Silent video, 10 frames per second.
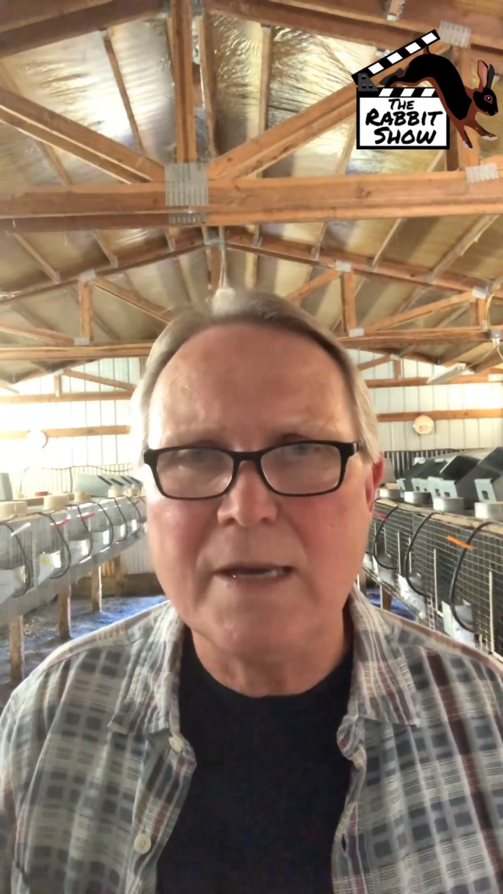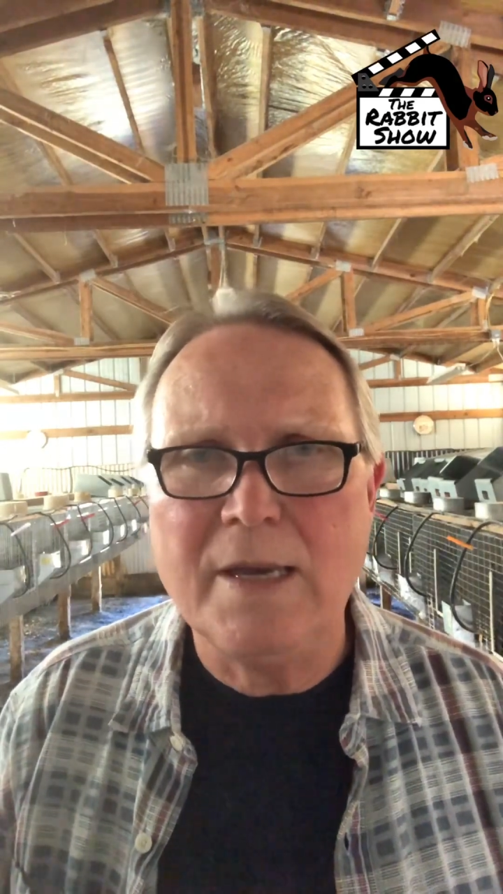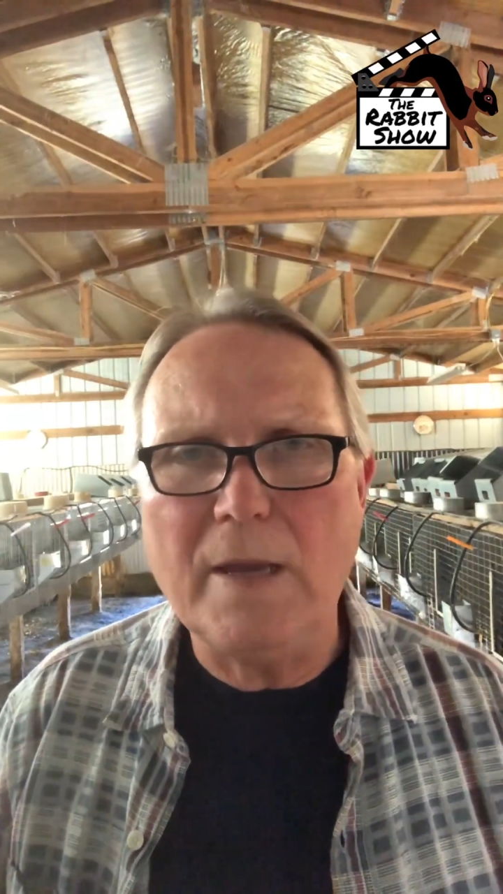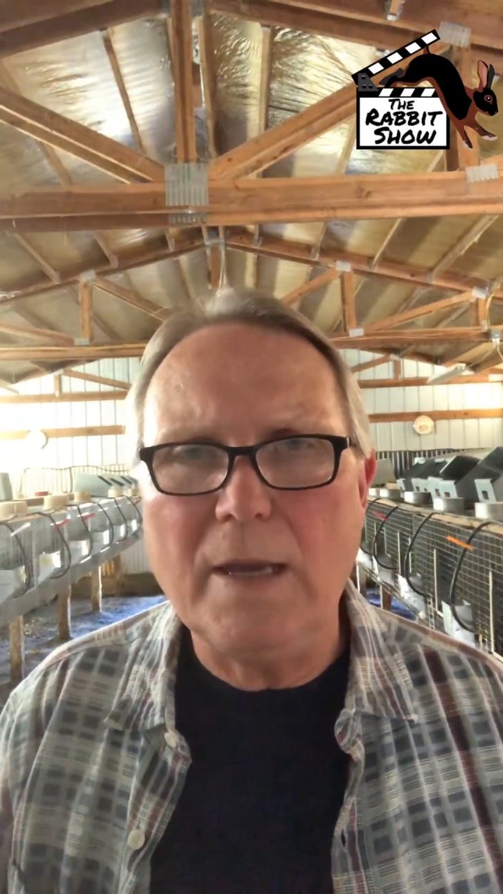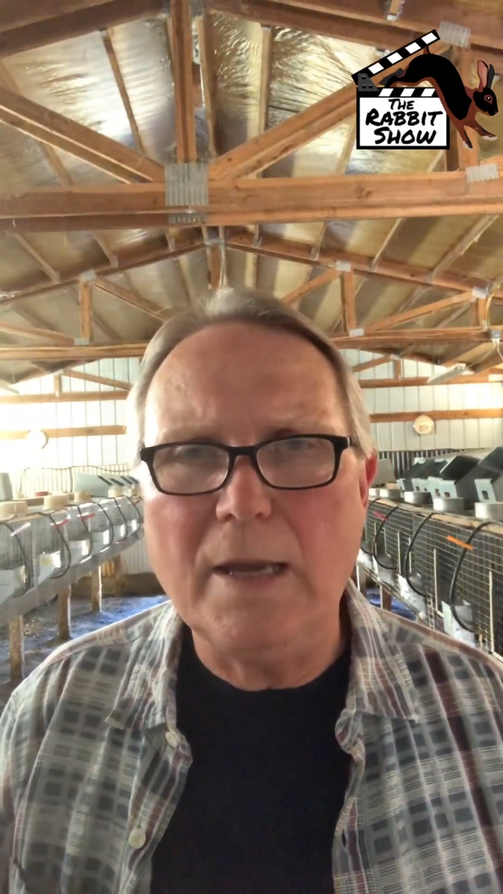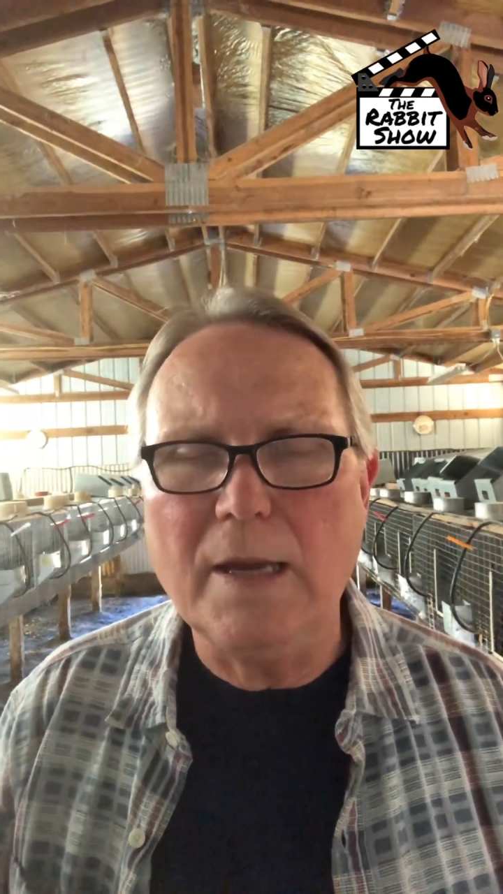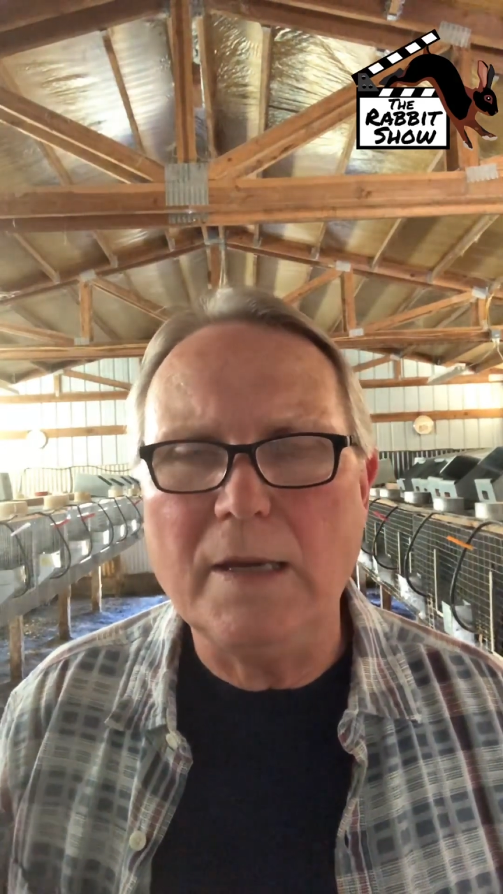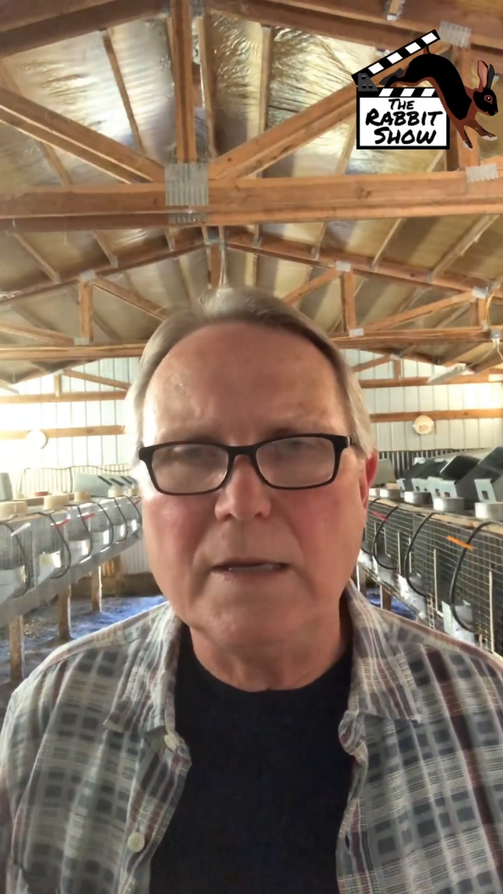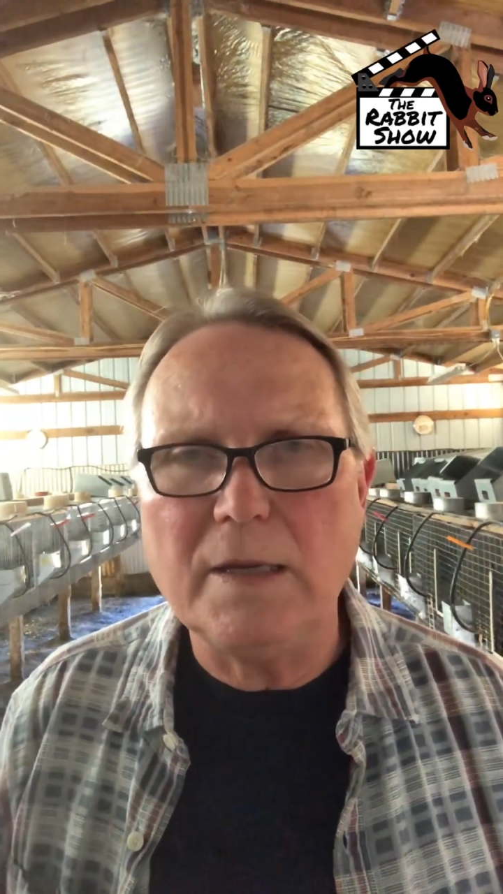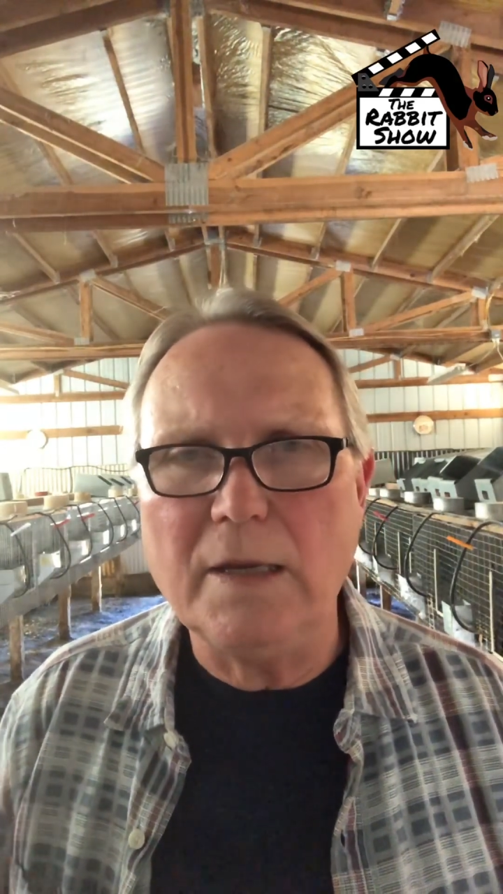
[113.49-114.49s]

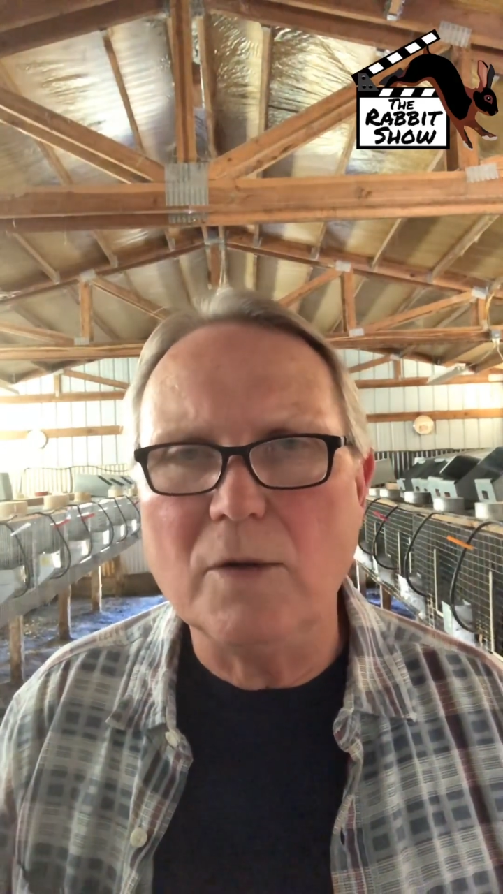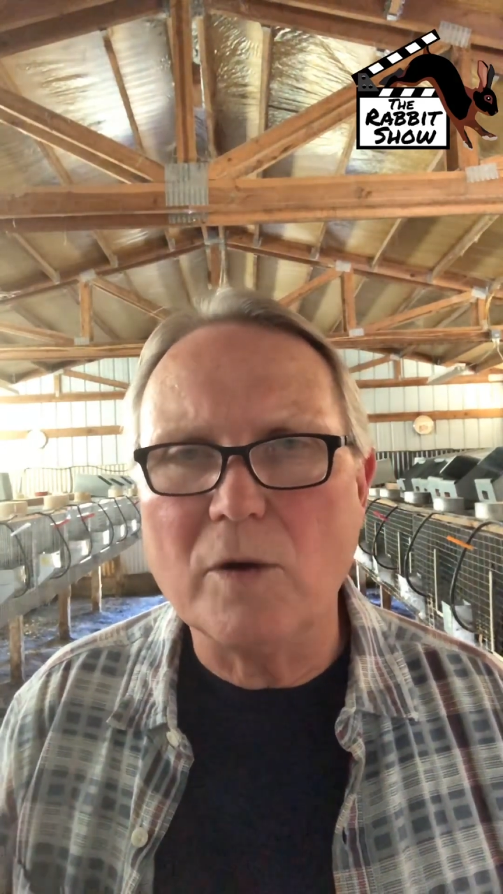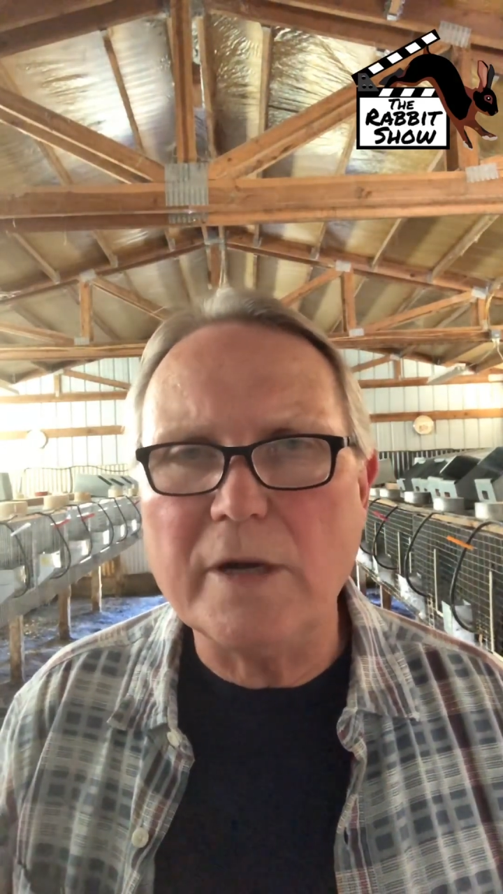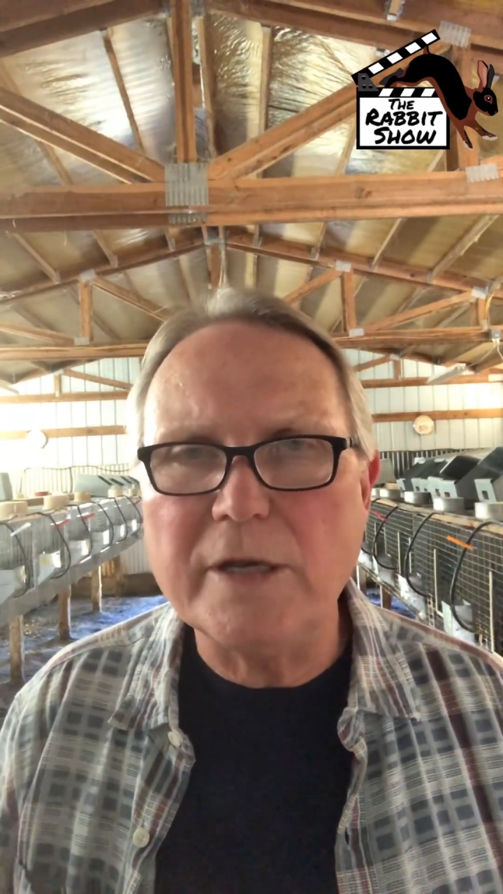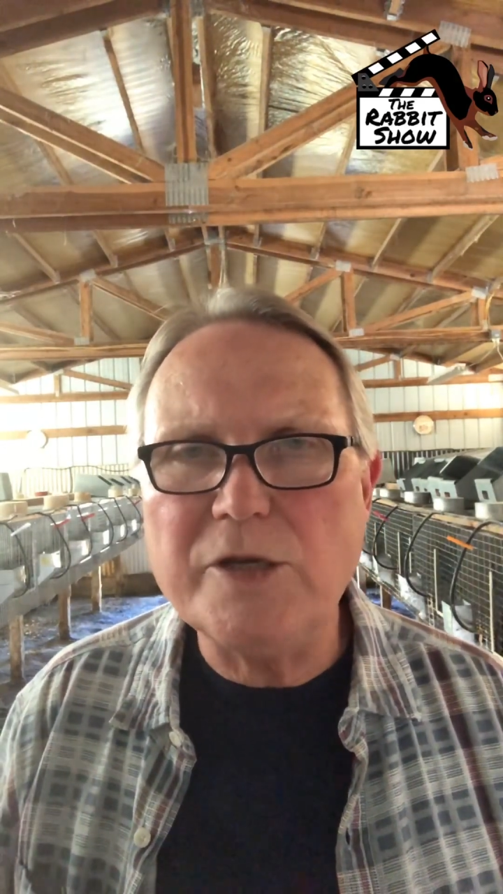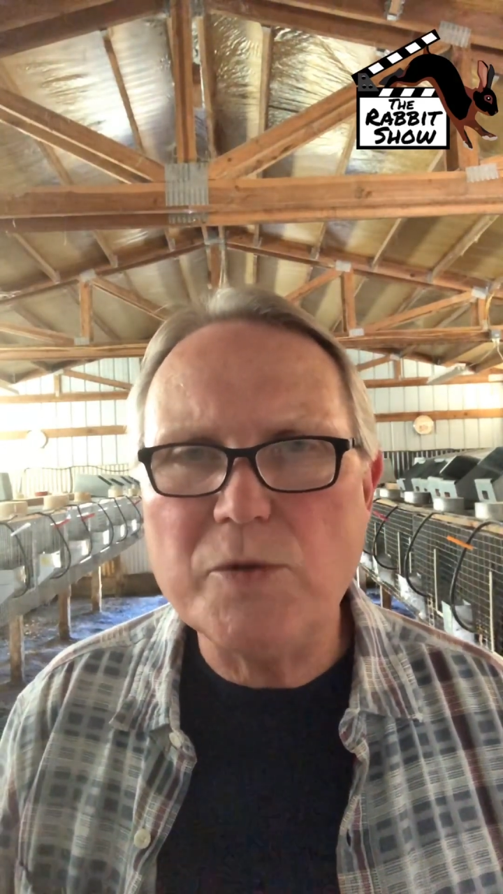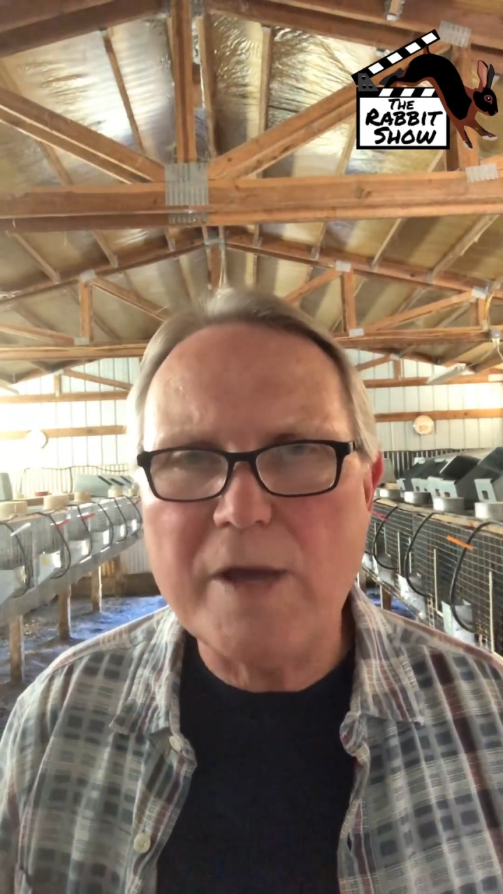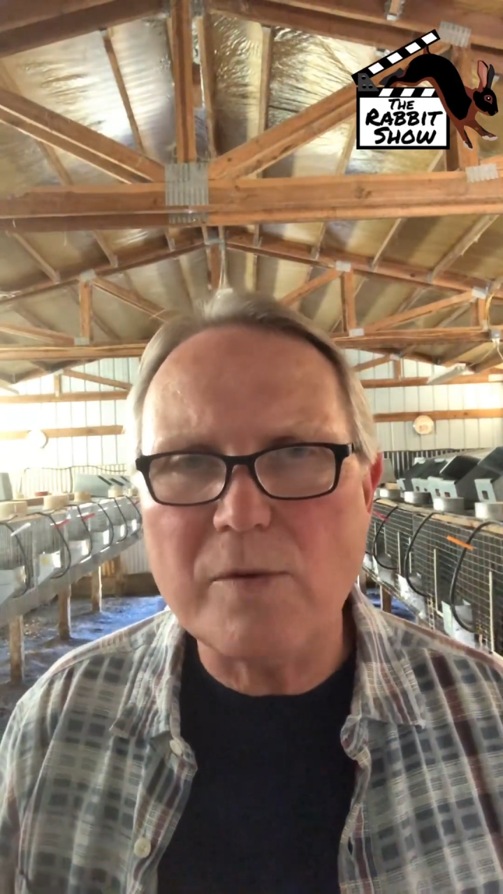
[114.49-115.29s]
And in order to do that